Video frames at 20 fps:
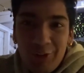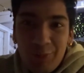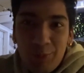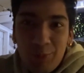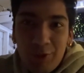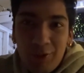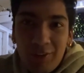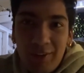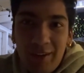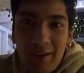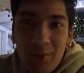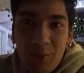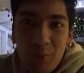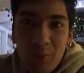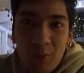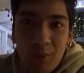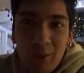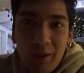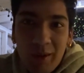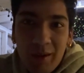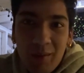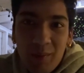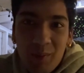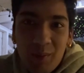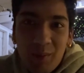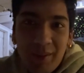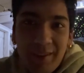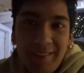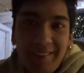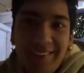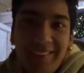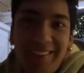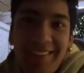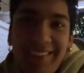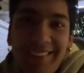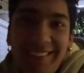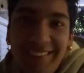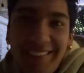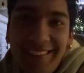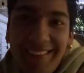First person I, I
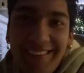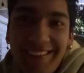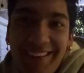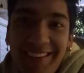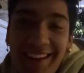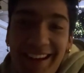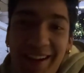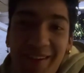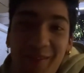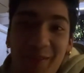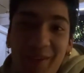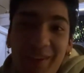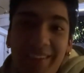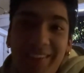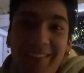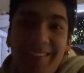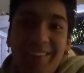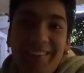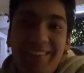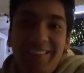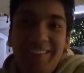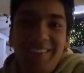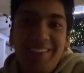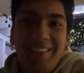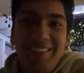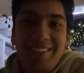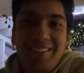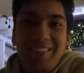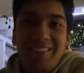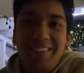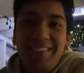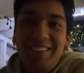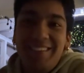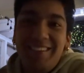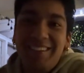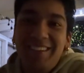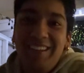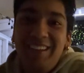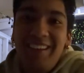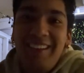was I was
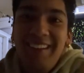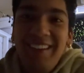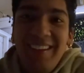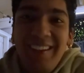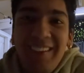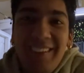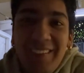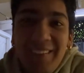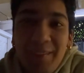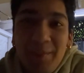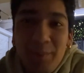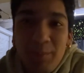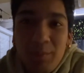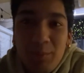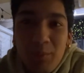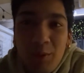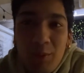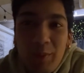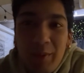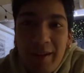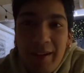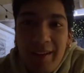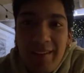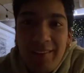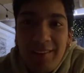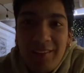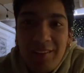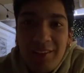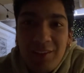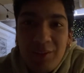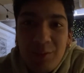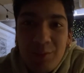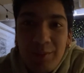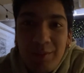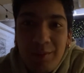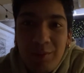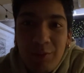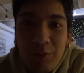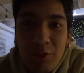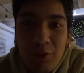Streets. But when I saw
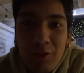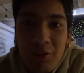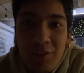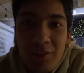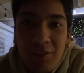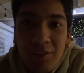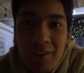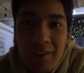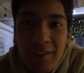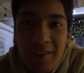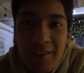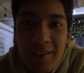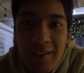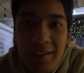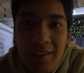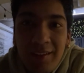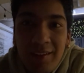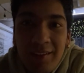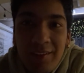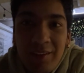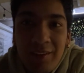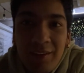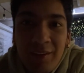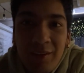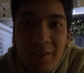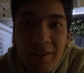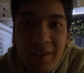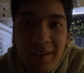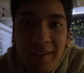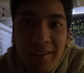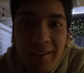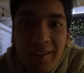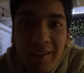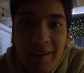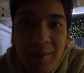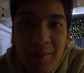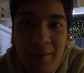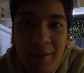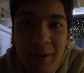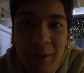Streets first, and then I saw Helka
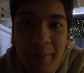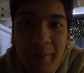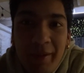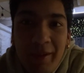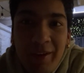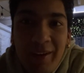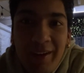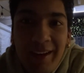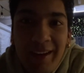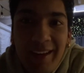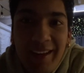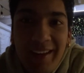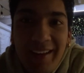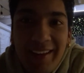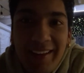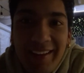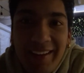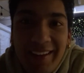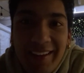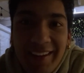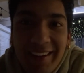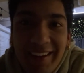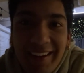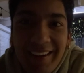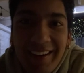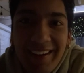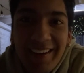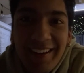and Cam, and now I'm here, I like it here.